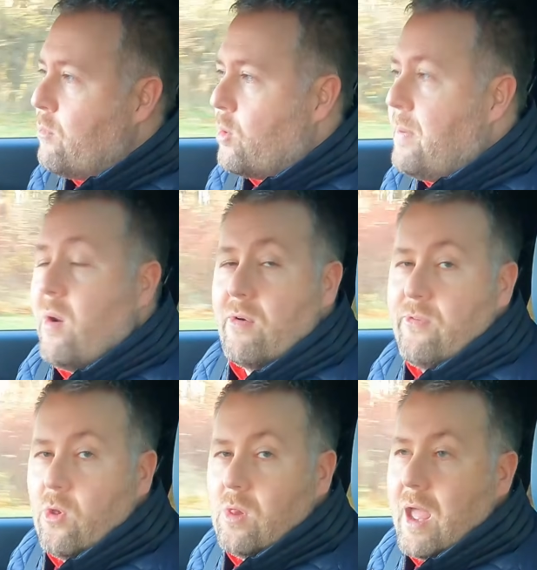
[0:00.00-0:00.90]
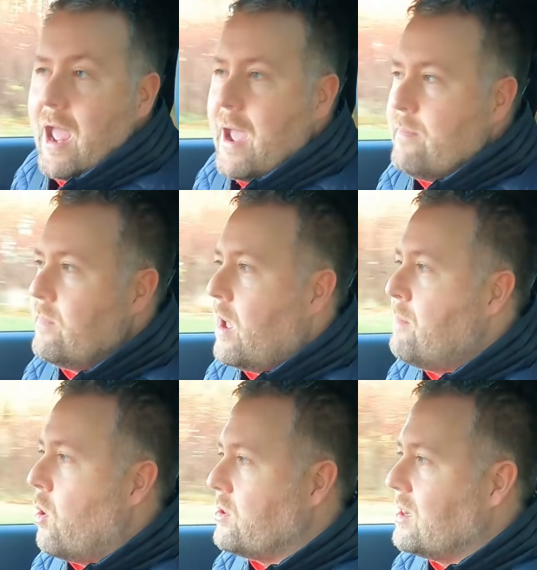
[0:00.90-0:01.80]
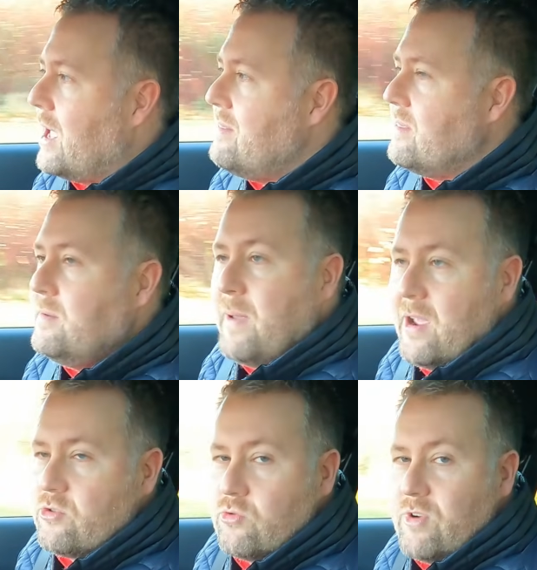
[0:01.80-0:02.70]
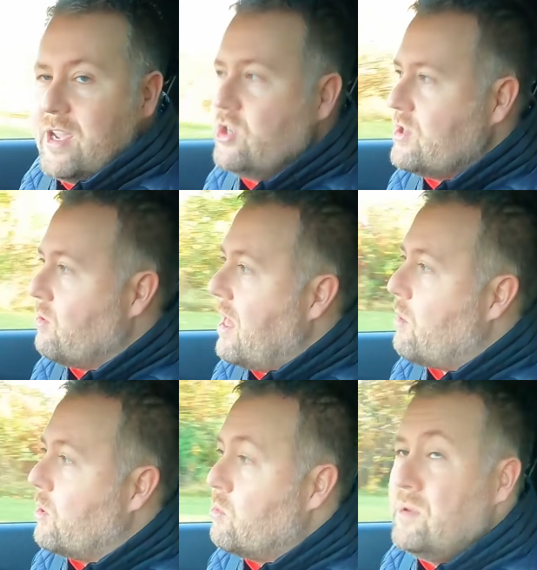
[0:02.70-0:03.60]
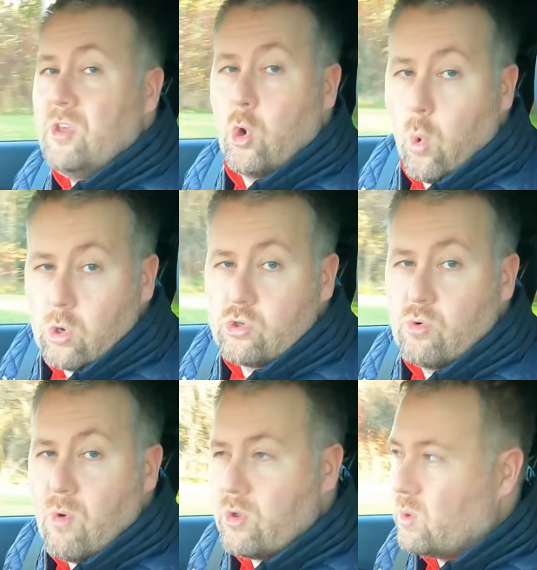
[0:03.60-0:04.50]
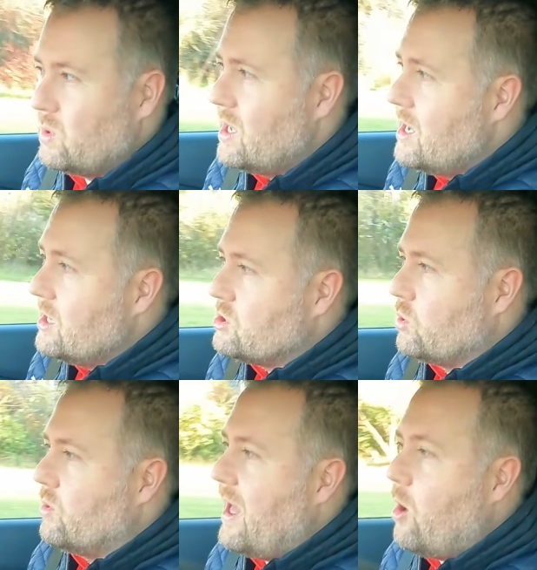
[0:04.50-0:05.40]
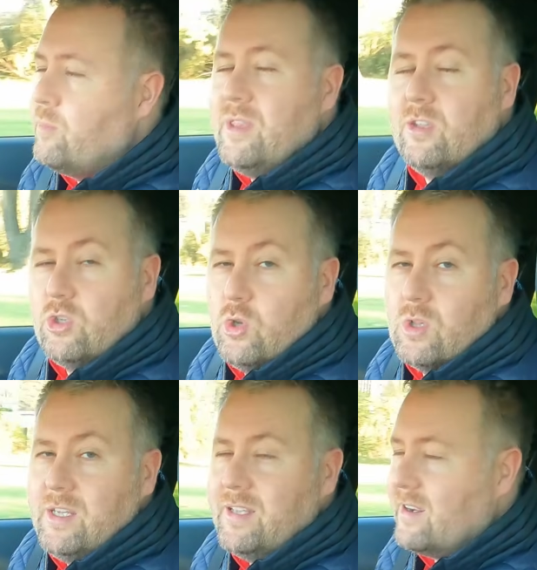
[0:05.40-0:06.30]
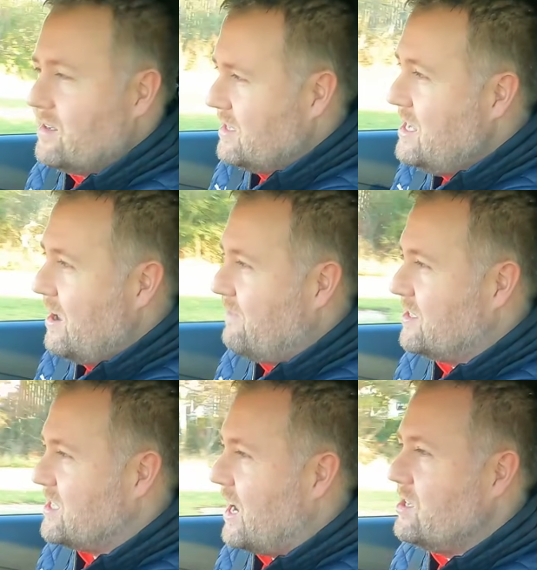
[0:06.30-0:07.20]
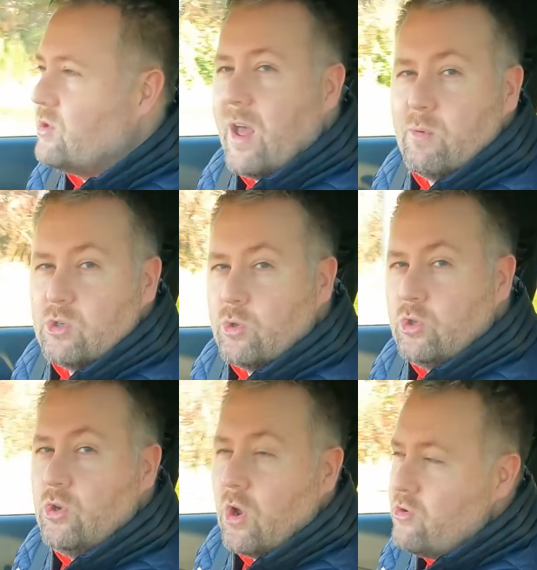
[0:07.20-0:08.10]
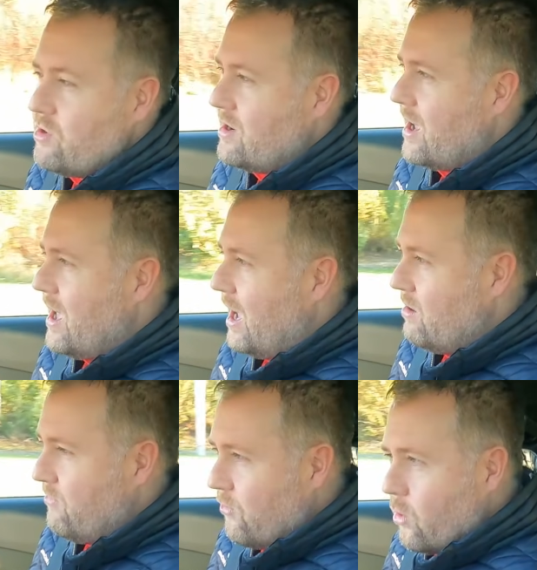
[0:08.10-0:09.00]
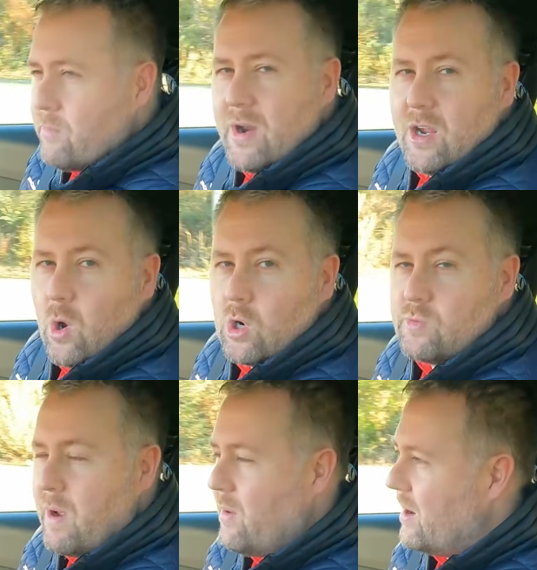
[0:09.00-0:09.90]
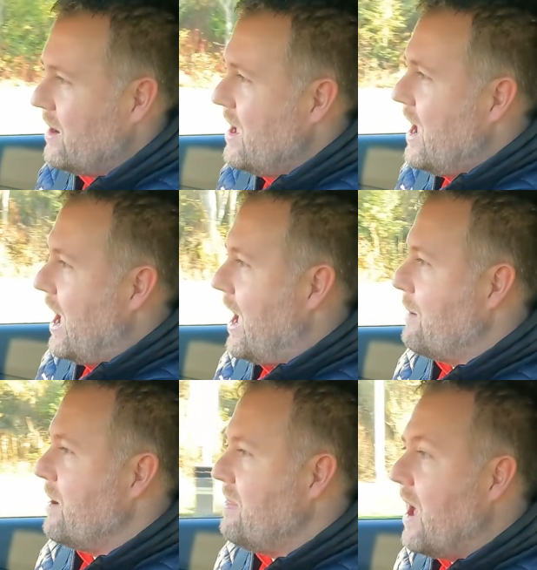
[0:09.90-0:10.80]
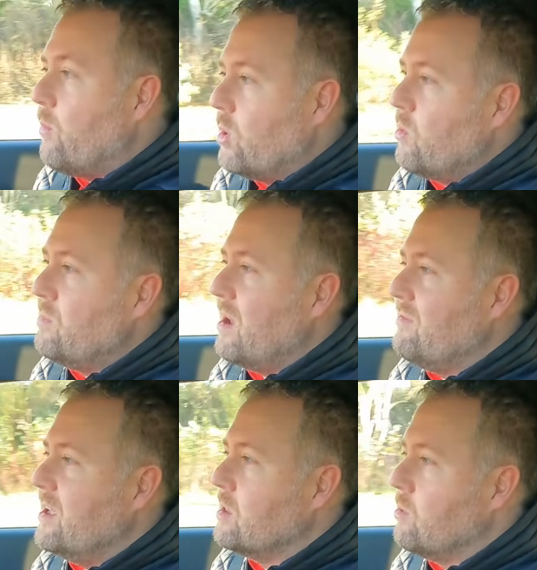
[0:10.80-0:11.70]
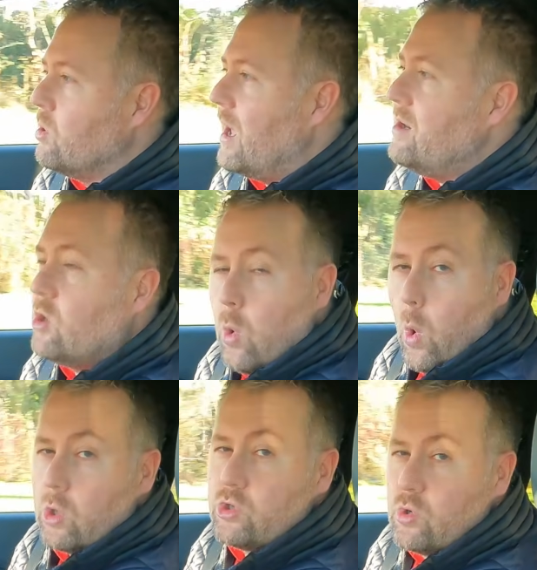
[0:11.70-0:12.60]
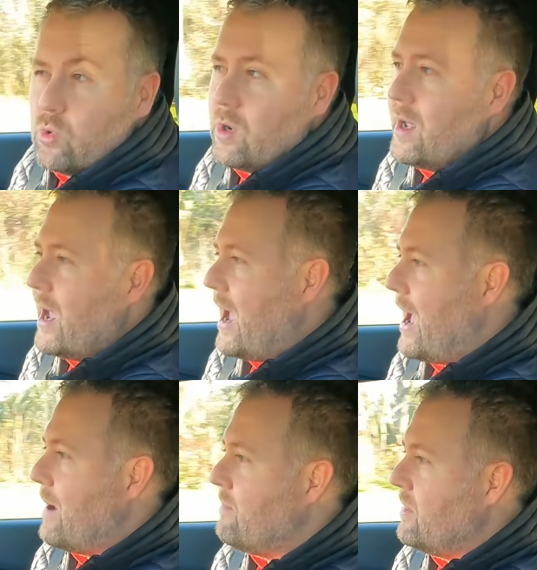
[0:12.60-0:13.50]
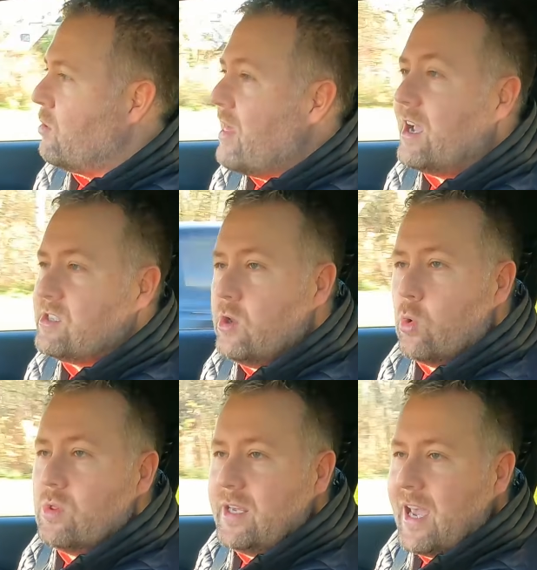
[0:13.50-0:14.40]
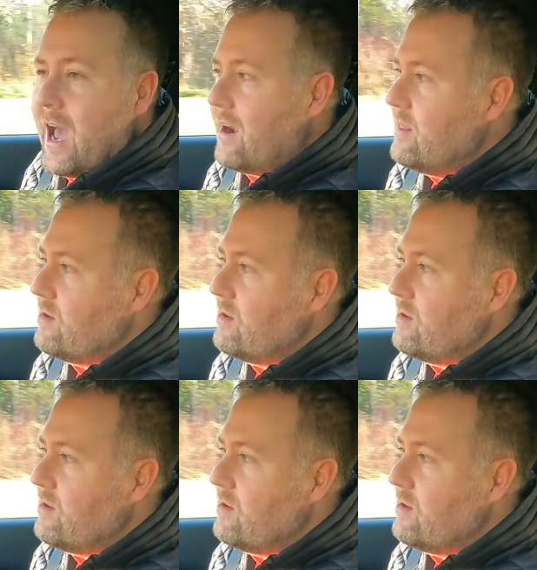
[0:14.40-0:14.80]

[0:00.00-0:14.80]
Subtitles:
a more powerful model in the petrol range. Now that one will be the Quattro model, so that will be the 2 litre TFSI, so that one's got 204 brake horsepower, and that one will be available in Quattro. Now that's the only car